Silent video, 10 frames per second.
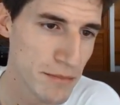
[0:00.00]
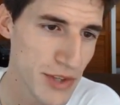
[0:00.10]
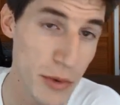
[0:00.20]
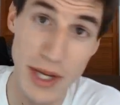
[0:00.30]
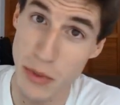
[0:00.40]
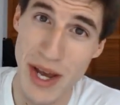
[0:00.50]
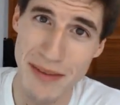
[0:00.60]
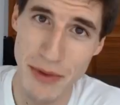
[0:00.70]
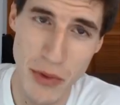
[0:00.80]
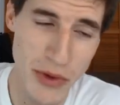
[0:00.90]
So in a
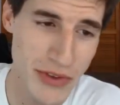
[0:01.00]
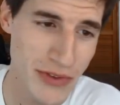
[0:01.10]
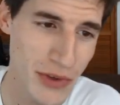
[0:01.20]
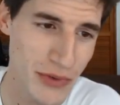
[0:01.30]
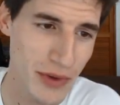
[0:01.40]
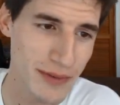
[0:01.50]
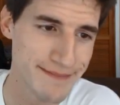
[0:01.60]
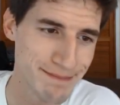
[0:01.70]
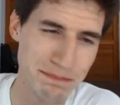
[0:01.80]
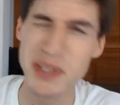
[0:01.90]
way, of course it's useful.
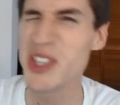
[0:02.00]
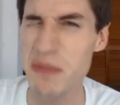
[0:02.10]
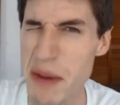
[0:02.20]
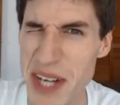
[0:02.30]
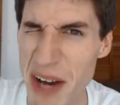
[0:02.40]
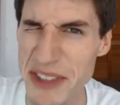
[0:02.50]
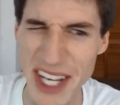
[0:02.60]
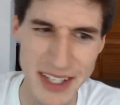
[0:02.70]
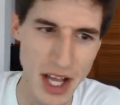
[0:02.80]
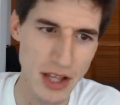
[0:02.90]
but just maybe not
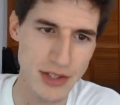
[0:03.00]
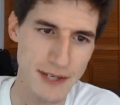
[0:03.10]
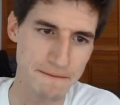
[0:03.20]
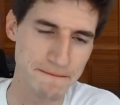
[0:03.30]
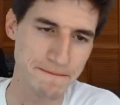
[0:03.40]
for technology.